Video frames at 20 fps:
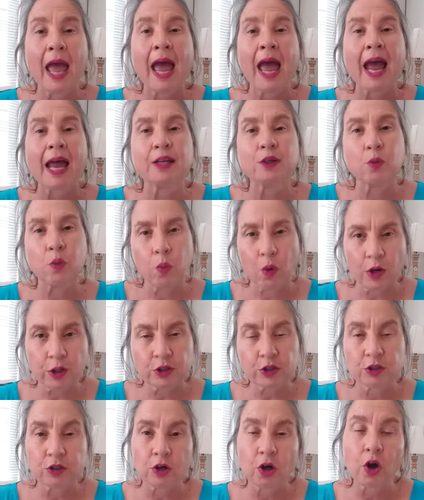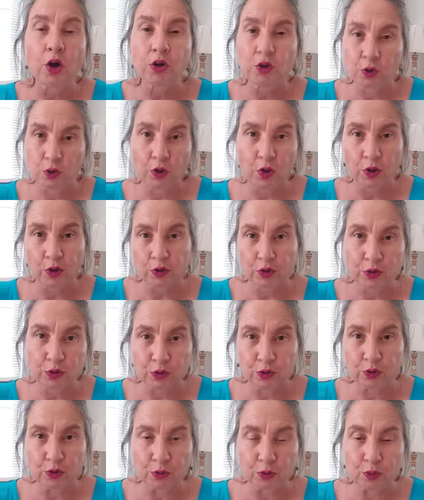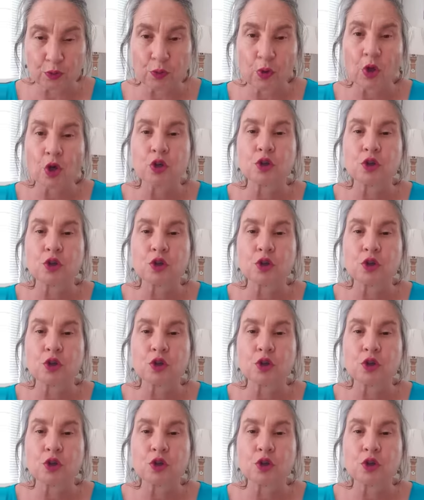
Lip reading: And what are you going to do